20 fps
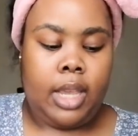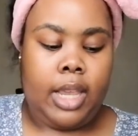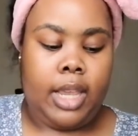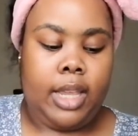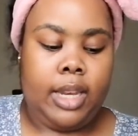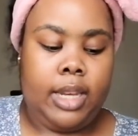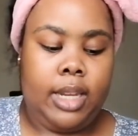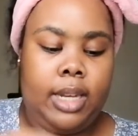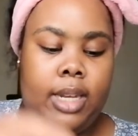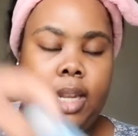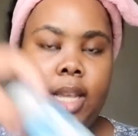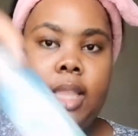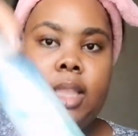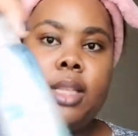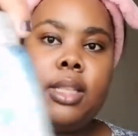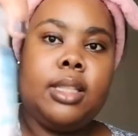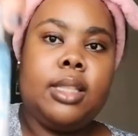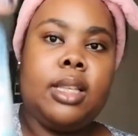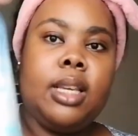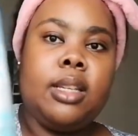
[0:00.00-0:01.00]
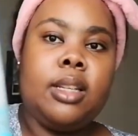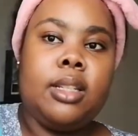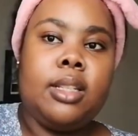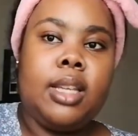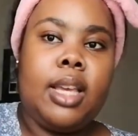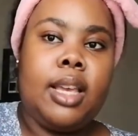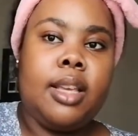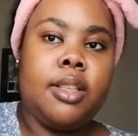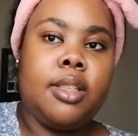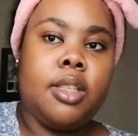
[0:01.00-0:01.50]
And another
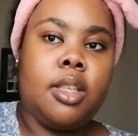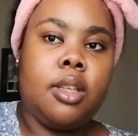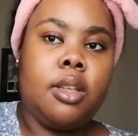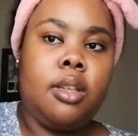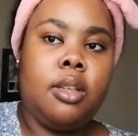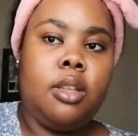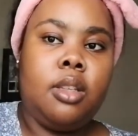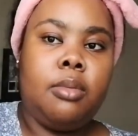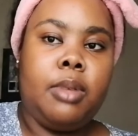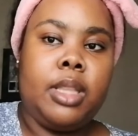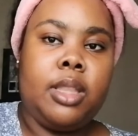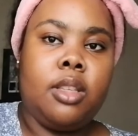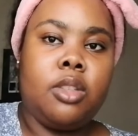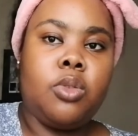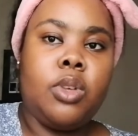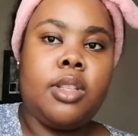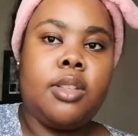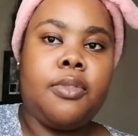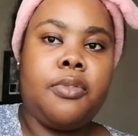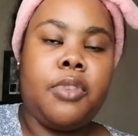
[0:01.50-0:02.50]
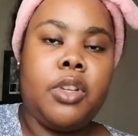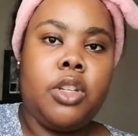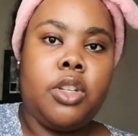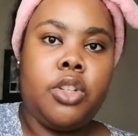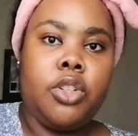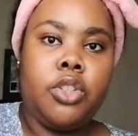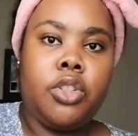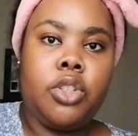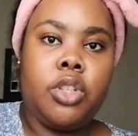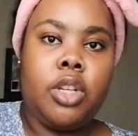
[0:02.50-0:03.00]
sanitizer, but this one's
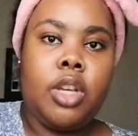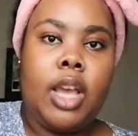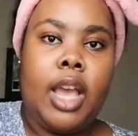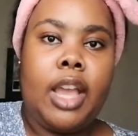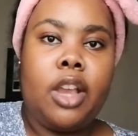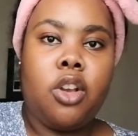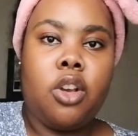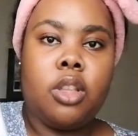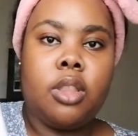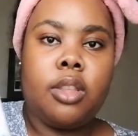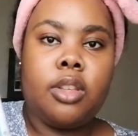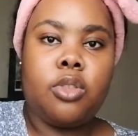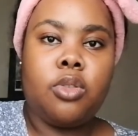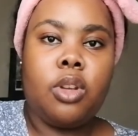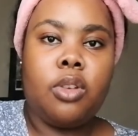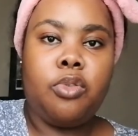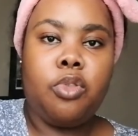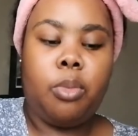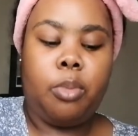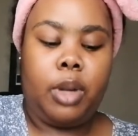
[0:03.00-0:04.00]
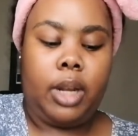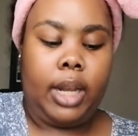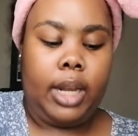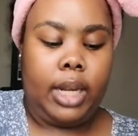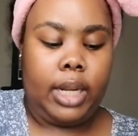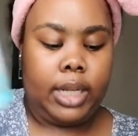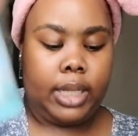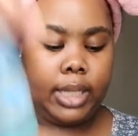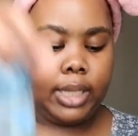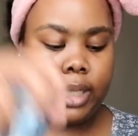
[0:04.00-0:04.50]
finished. I got this one from
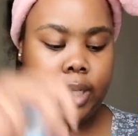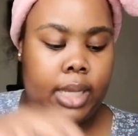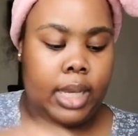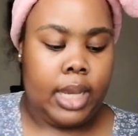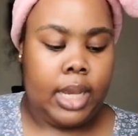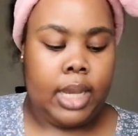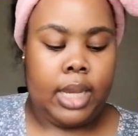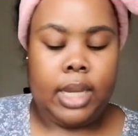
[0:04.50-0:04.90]
Clix.